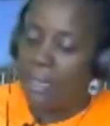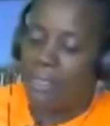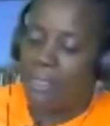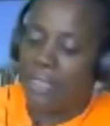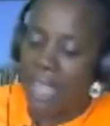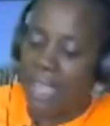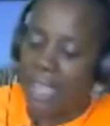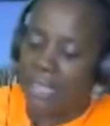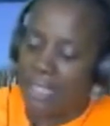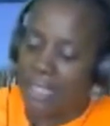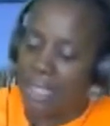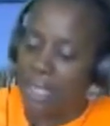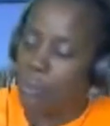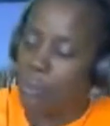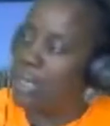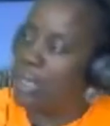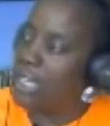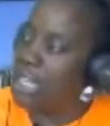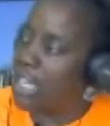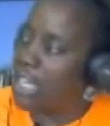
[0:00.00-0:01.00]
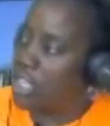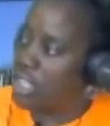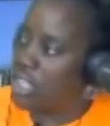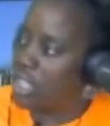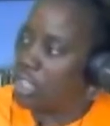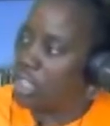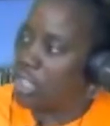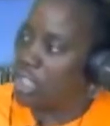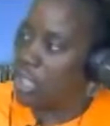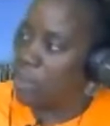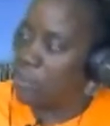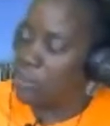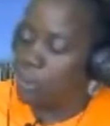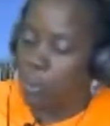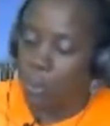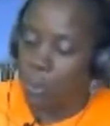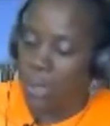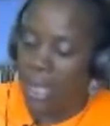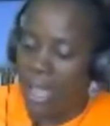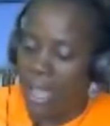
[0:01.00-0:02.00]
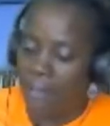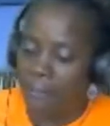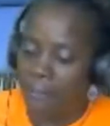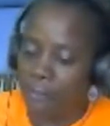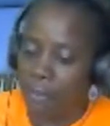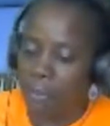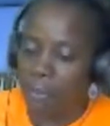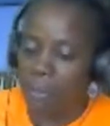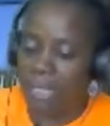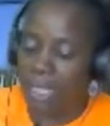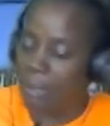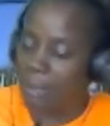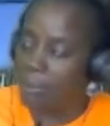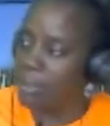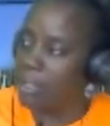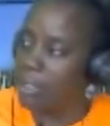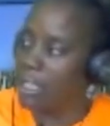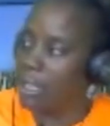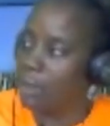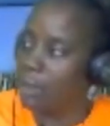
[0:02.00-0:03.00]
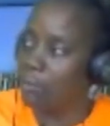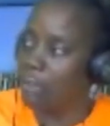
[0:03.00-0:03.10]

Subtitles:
that in relationships we have to be able to get